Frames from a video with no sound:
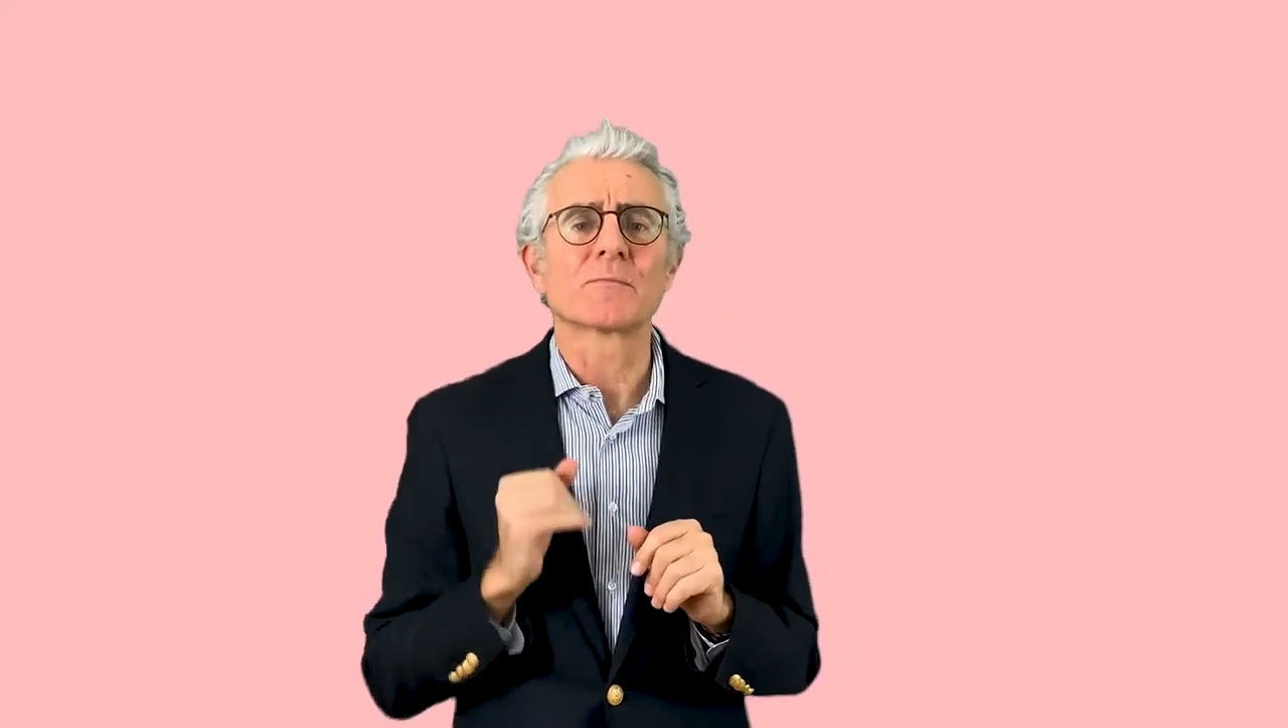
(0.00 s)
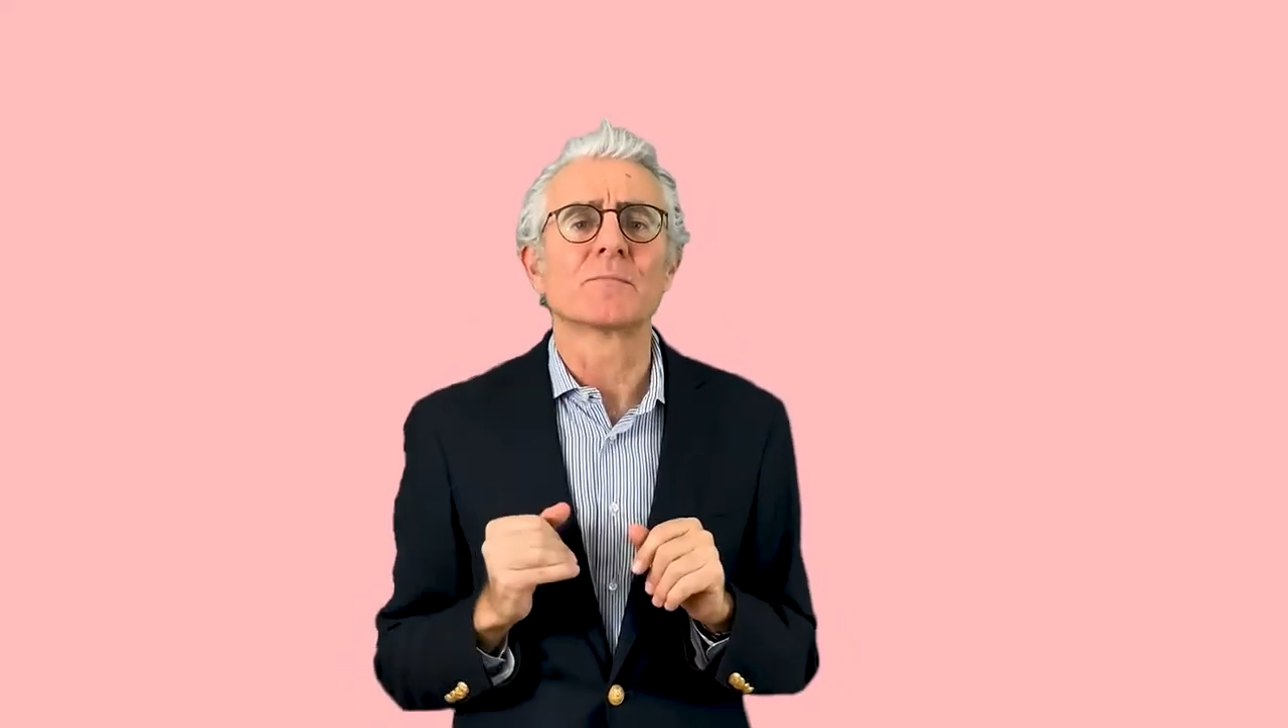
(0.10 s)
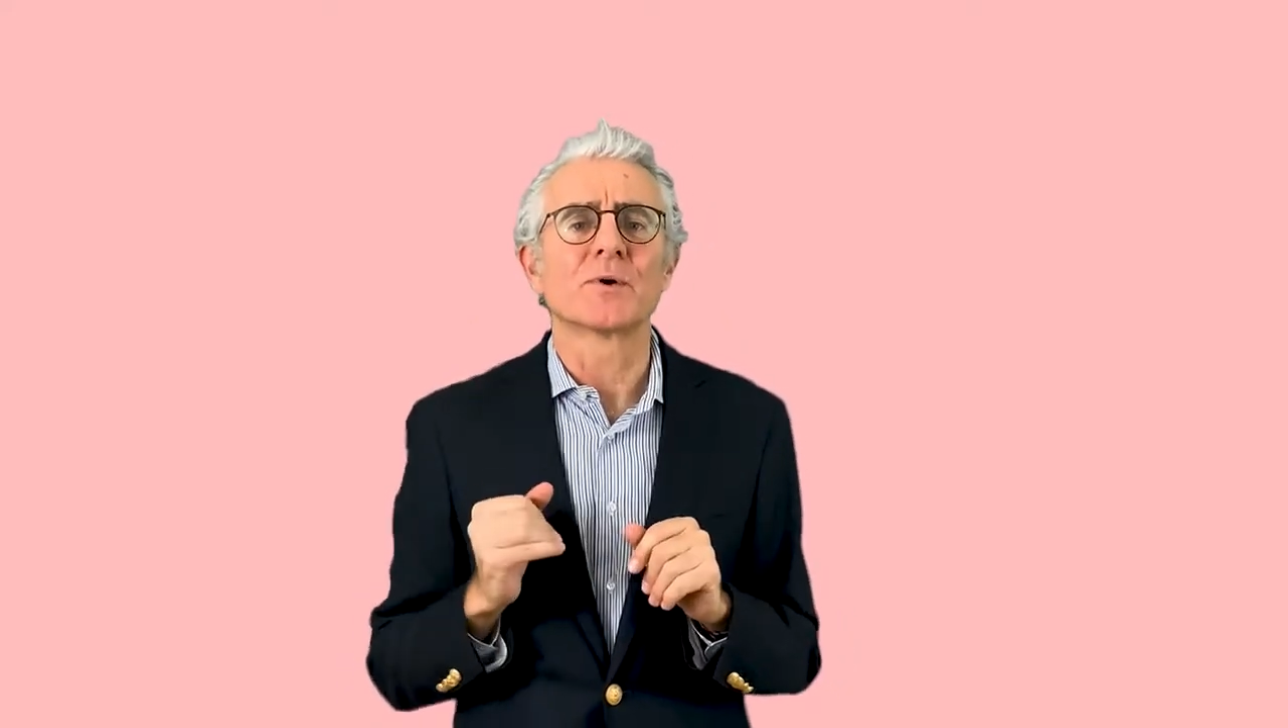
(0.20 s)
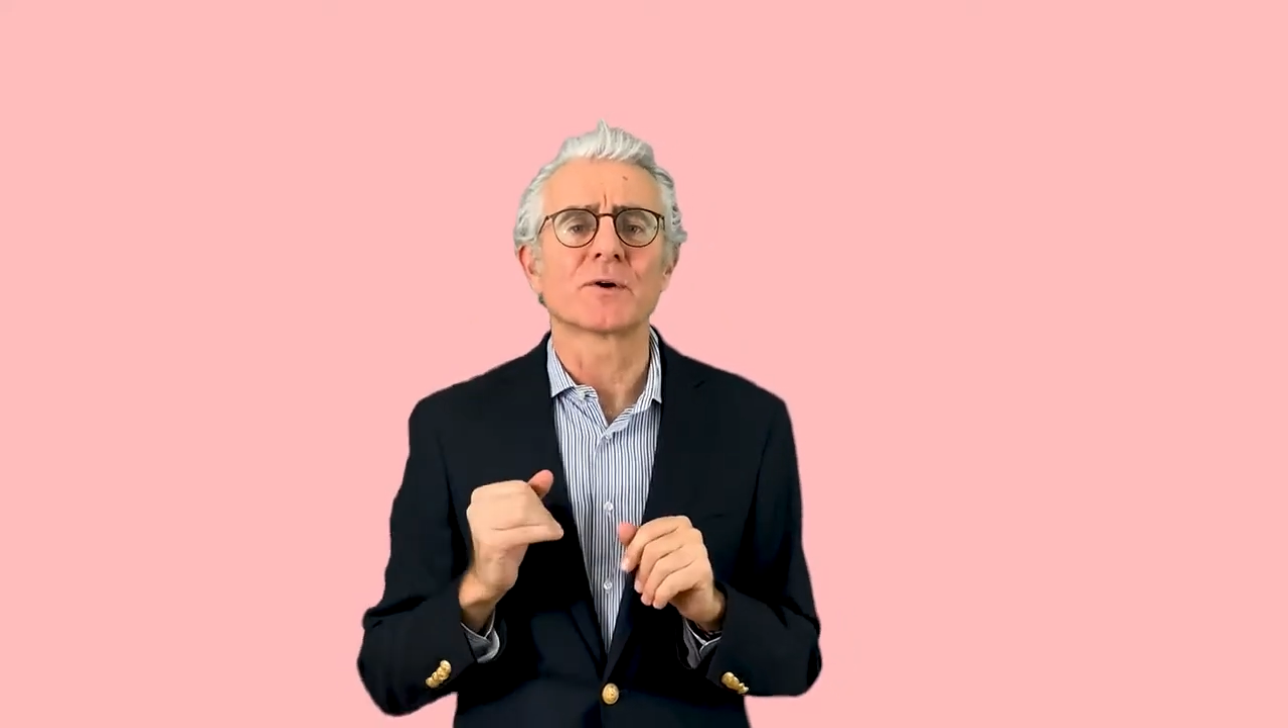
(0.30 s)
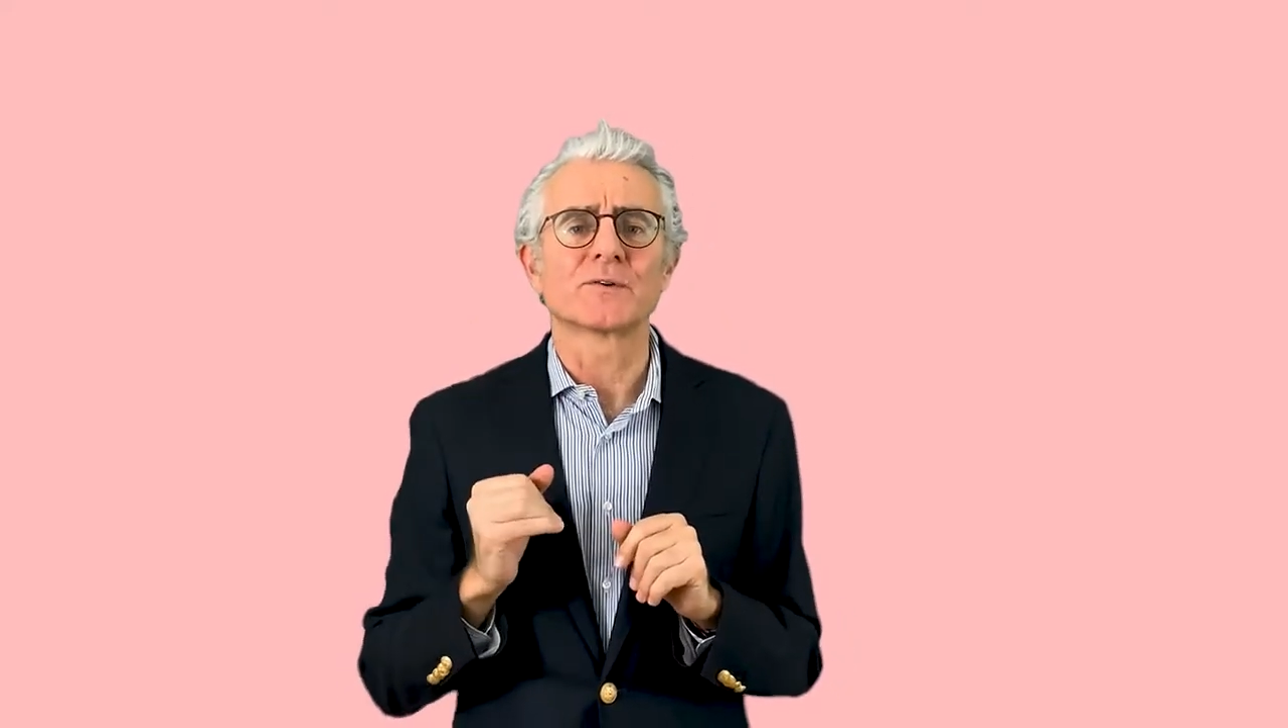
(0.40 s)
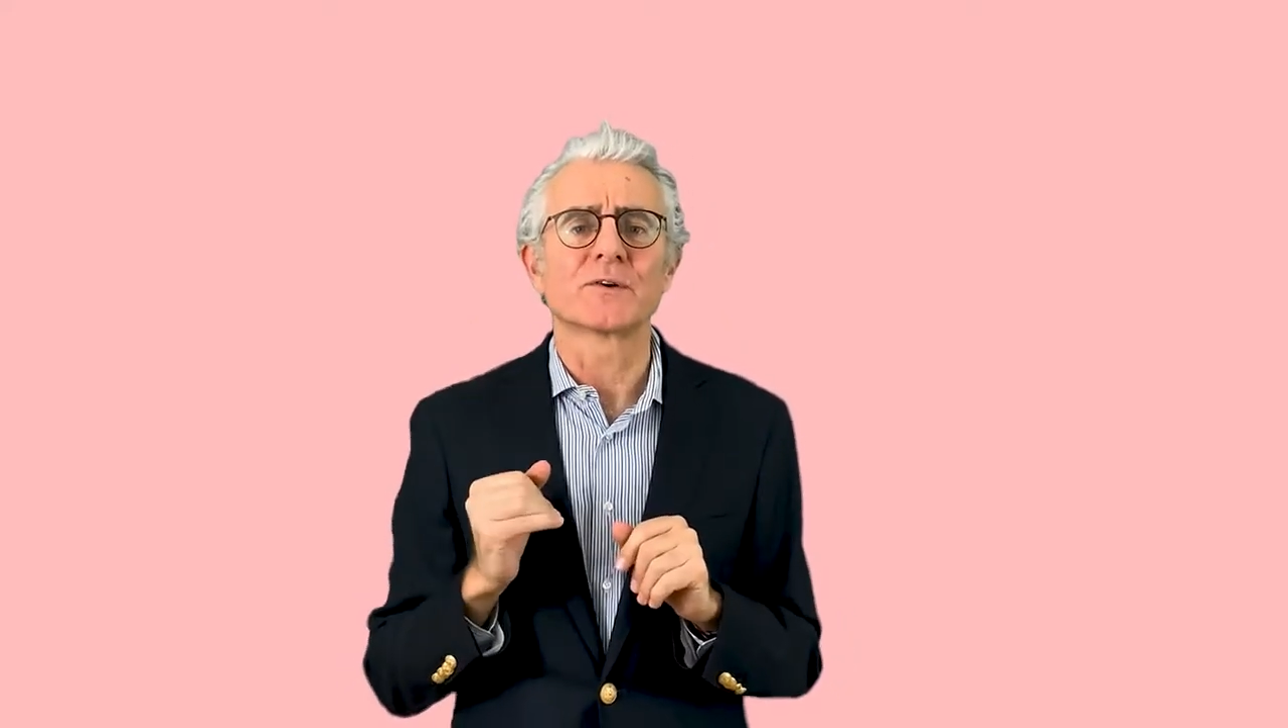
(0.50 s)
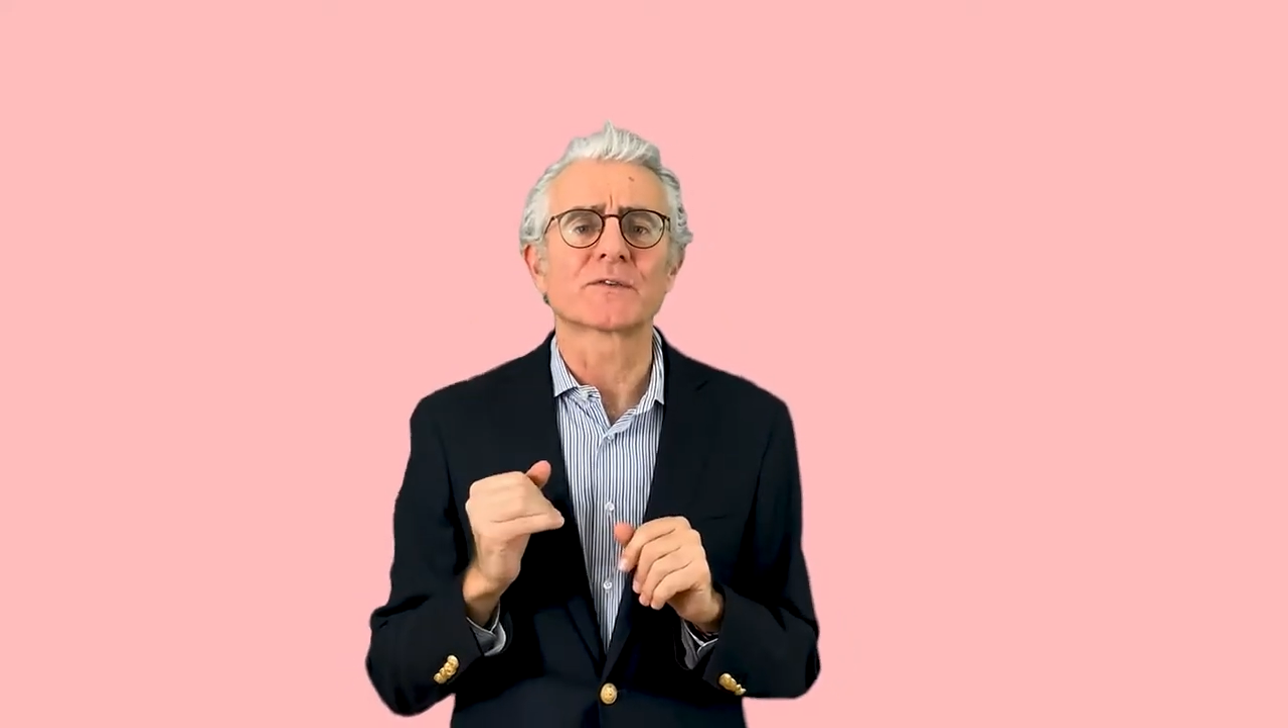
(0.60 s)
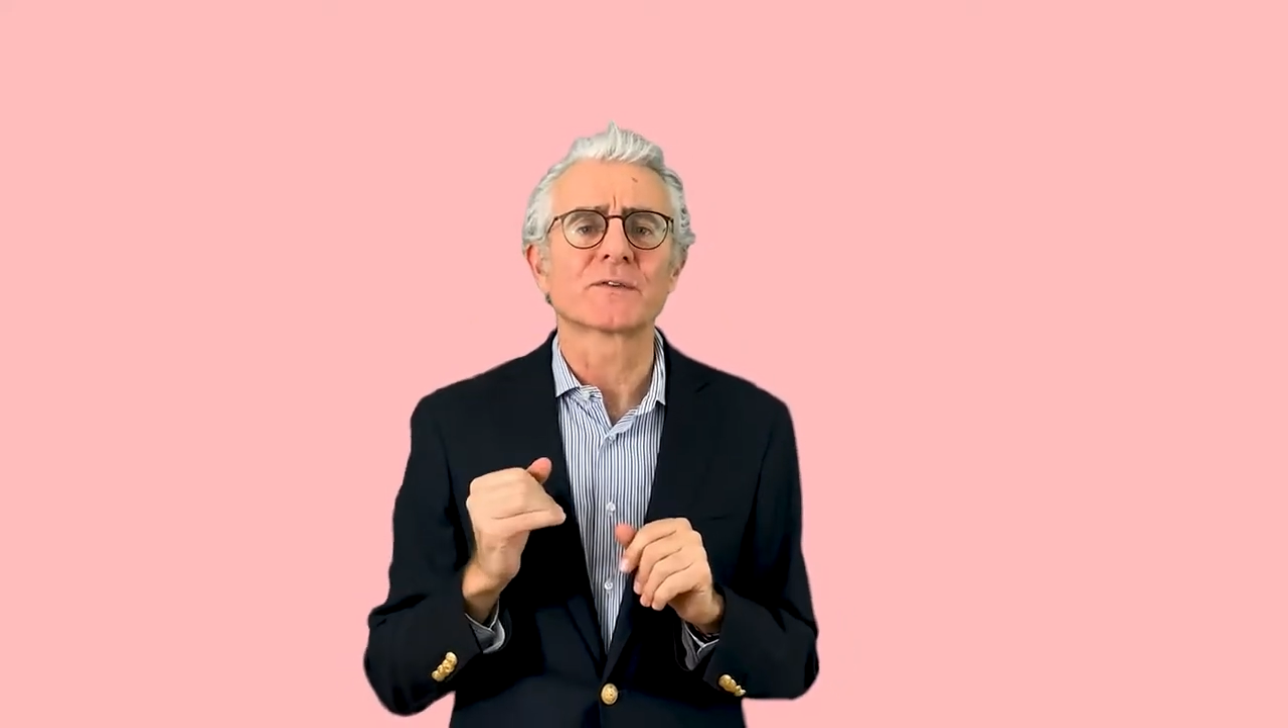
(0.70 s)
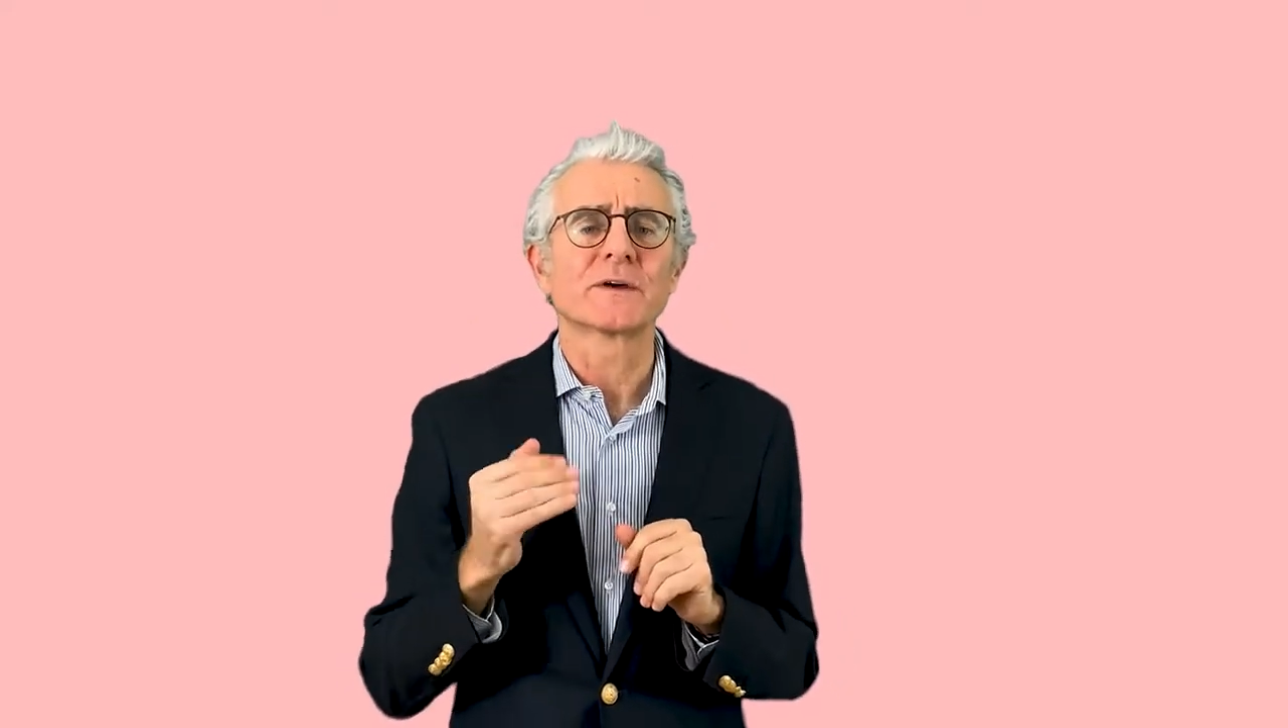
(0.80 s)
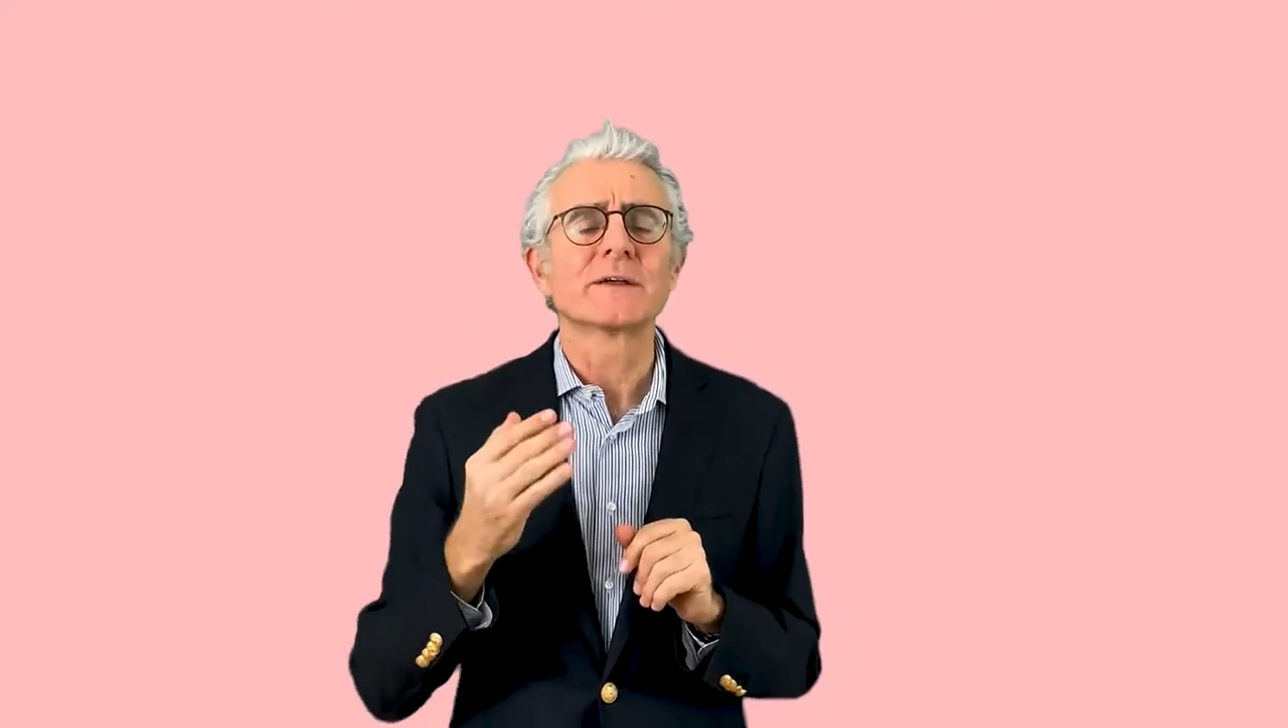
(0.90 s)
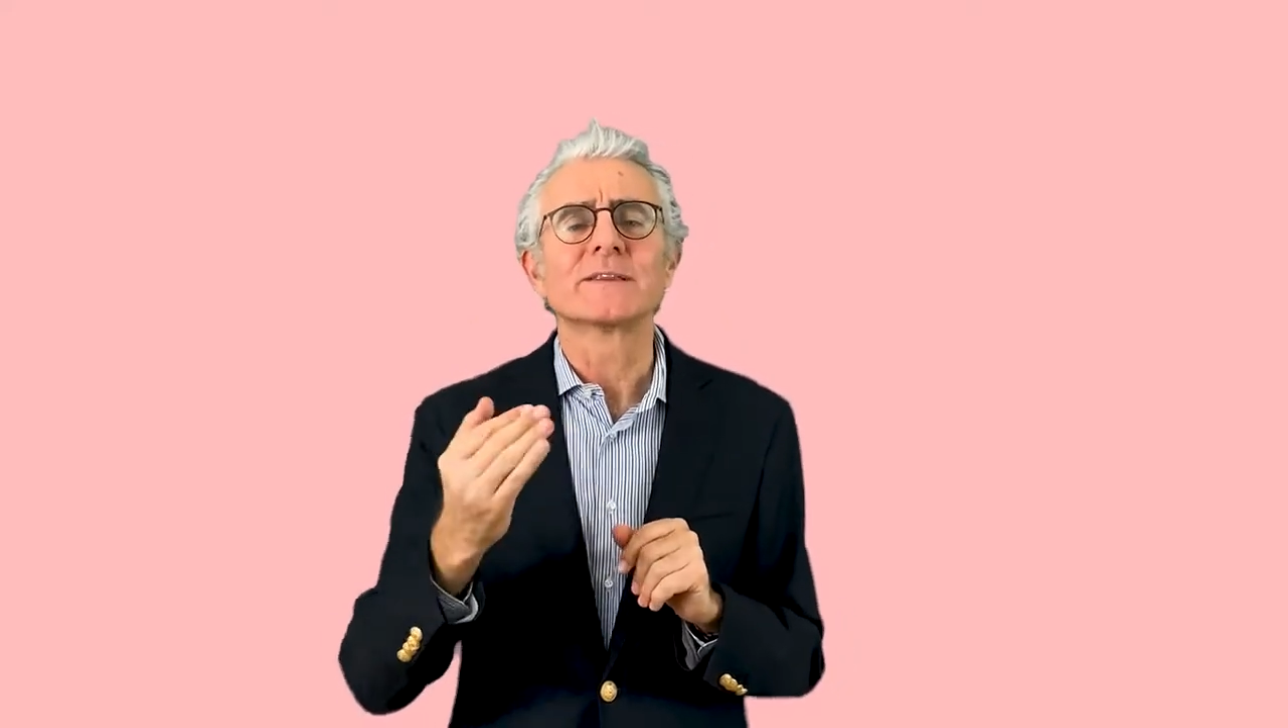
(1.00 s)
murders